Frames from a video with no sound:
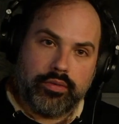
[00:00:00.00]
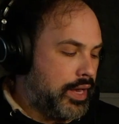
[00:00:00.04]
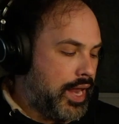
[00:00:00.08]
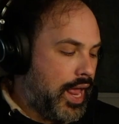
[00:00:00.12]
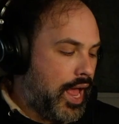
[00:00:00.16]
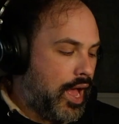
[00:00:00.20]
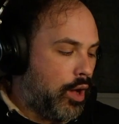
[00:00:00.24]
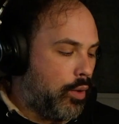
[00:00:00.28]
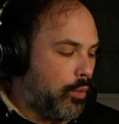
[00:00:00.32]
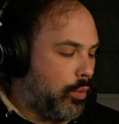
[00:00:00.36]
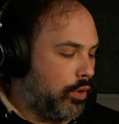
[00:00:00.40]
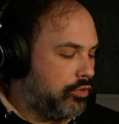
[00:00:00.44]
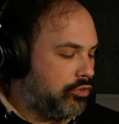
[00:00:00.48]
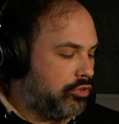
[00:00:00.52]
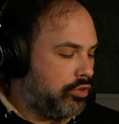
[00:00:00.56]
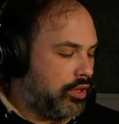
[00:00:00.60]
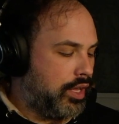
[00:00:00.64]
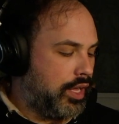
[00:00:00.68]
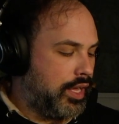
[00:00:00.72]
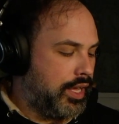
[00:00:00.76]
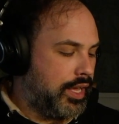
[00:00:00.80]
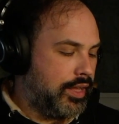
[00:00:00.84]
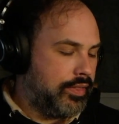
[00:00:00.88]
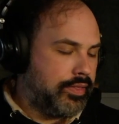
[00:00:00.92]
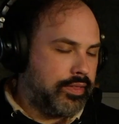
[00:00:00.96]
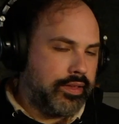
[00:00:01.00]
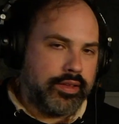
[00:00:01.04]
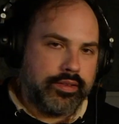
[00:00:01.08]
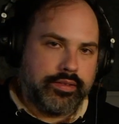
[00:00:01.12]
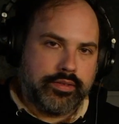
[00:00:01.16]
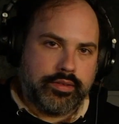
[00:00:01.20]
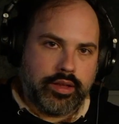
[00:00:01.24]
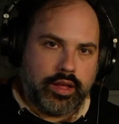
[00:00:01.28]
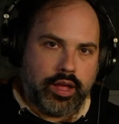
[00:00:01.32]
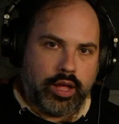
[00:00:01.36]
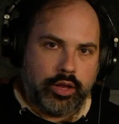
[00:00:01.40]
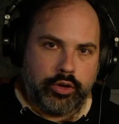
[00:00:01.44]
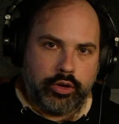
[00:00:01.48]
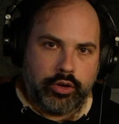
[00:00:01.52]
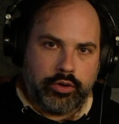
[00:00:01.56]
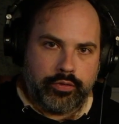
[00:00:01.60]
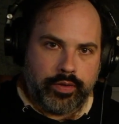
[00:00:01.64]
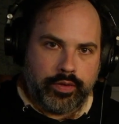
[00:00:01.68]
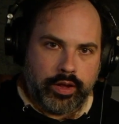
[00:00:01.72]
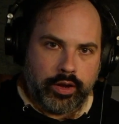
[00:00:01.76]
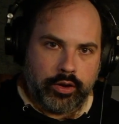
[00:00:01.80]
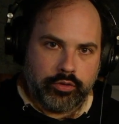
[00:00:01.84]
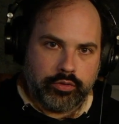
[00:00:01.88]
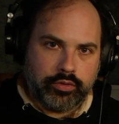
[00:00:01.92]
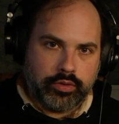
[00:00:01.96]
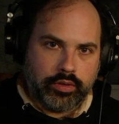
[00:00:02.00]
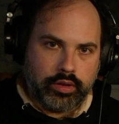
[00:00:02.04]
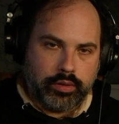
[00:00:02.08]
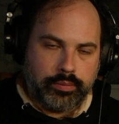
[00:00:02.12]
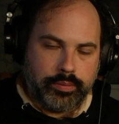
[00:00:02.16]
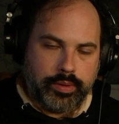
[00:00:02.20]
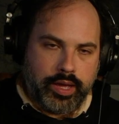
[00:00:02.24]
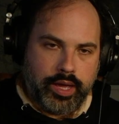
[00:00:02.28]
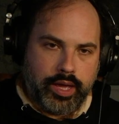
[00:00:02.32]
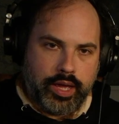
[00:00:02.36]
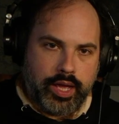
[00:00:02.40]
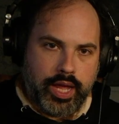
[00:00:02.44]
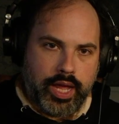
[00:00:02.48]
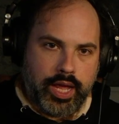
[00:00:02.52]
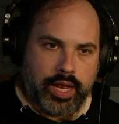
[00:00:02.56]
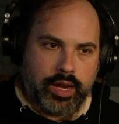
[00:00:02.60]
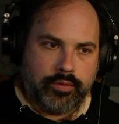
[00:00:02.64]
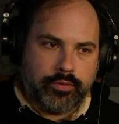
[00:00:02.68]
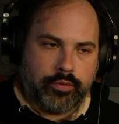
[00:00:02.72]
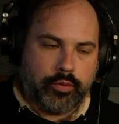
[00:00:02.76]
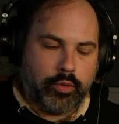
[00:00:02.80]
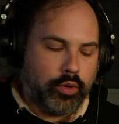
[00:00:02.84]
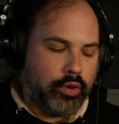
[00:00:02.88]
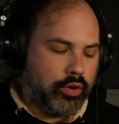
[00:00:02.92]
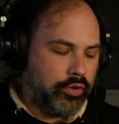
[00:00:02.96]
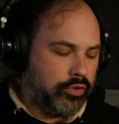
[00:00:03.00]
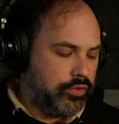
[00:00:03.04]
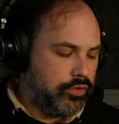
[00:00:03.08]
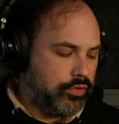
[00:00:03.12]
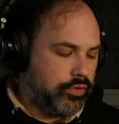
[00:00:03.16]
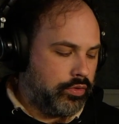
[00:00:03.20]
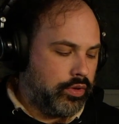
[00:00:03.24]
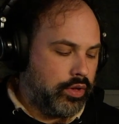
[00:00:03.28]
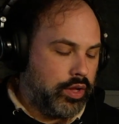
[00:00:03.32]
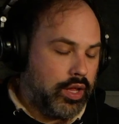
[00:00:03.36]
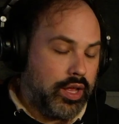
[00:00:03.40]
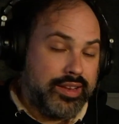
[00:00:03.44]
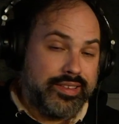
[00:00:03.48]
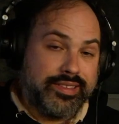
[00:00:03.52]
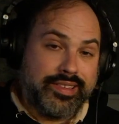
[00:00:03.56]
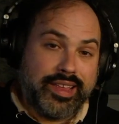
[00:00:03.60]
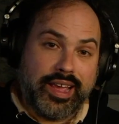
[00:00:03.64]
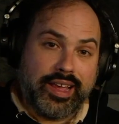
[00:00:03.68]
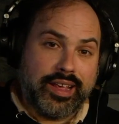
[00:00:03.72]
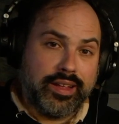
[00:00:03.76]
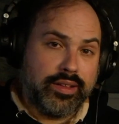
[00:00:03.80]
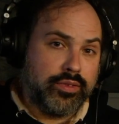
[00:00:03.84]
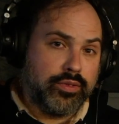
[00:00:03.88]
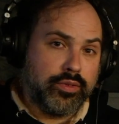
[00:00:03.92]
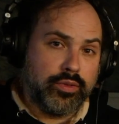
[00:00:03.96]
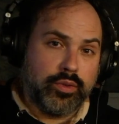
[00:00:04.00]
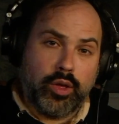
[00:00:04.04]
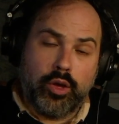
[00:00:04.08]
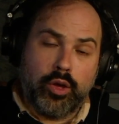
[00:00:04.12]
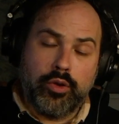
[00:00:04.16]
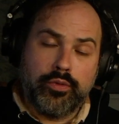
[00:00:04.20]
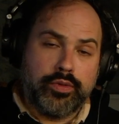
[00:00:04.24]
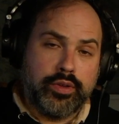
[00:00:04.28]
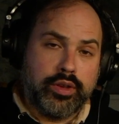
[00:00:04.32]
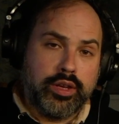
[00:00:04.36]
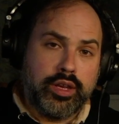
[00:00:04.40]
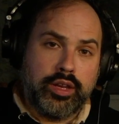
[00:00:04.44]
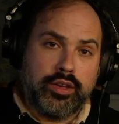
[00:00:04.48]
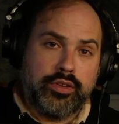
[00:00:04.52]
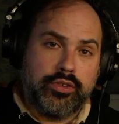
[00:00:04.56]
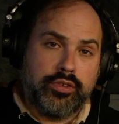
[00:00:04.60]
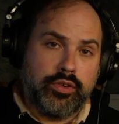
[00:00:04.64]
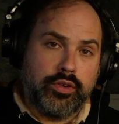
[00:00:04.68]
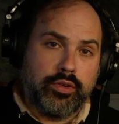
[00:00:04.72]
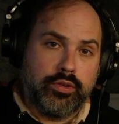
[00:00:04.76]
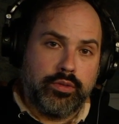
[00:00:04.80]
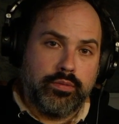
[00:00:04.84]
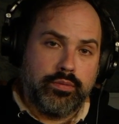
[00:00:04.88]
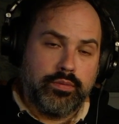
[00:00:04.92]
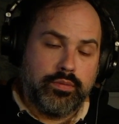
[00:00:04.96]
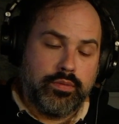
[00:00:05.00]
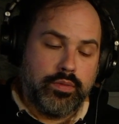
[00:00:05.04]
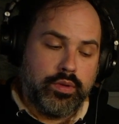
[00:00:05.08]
Now, once you can get this under your fingers a little bit, and of course, take it slow if you need to,